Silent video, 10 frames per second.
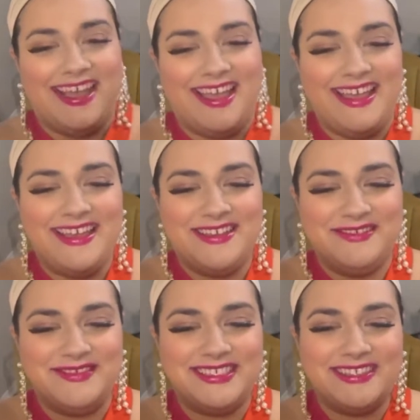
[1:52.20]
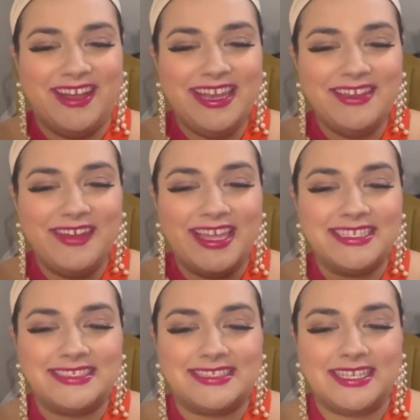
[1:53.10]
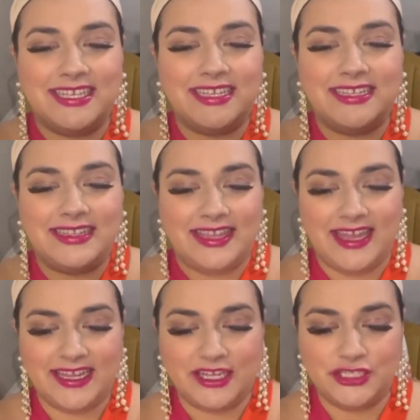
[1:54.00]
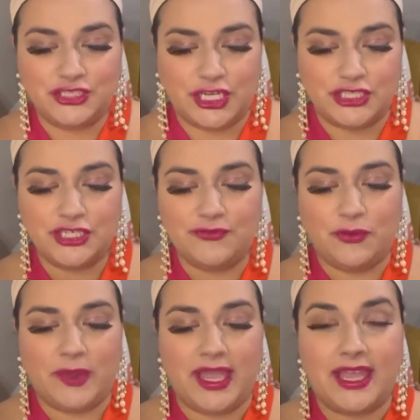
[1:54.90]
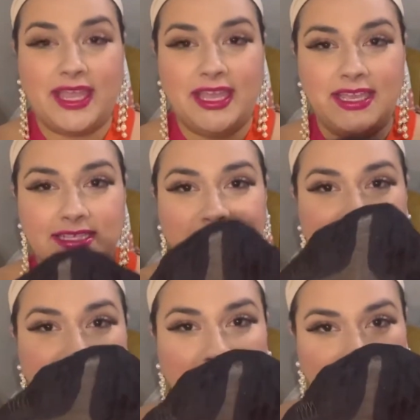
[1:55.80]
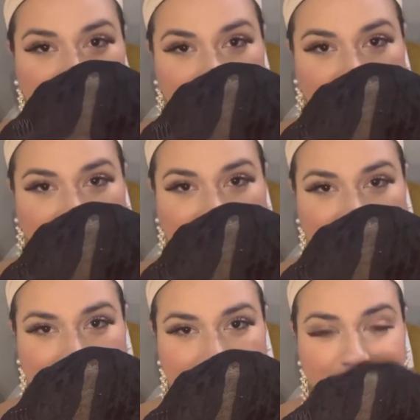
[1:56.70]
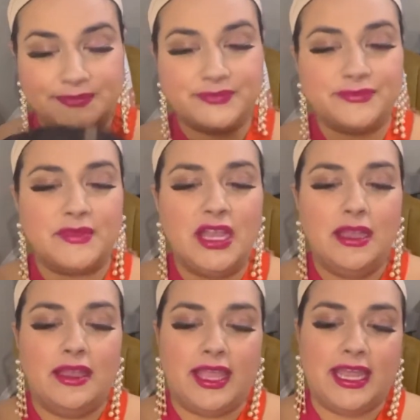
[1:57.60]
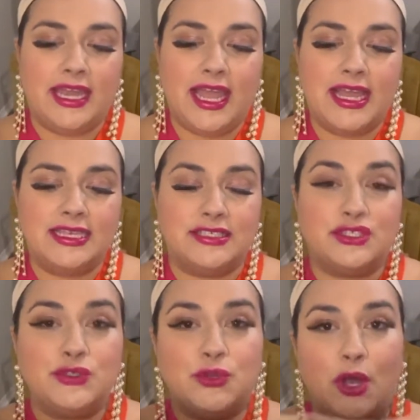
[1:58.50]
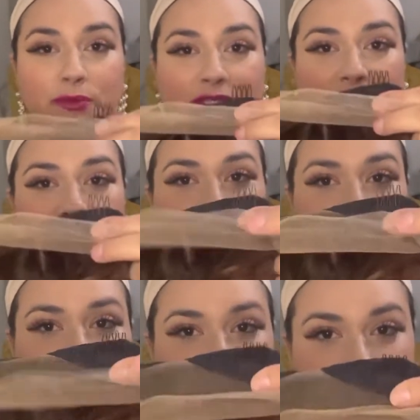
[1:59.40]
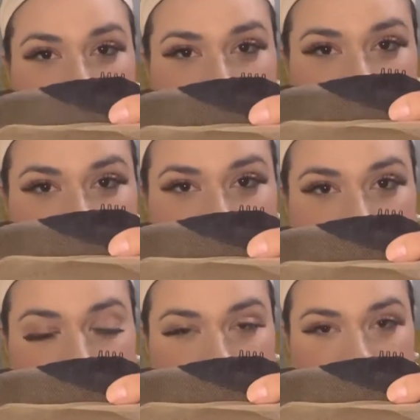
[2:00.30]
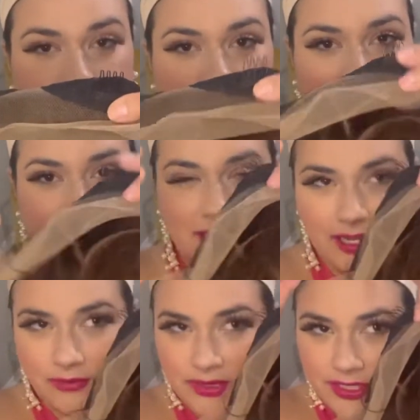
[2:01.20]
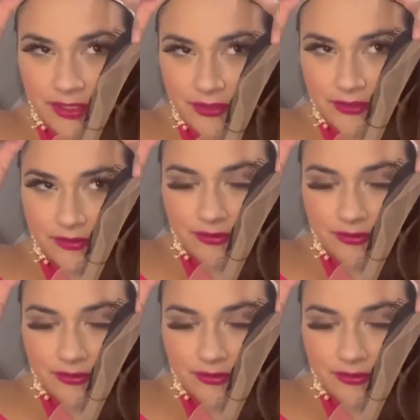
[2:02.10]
So anyways, the construction of the wig is a T-part wig. And it has two combs in the front, kind of like right here.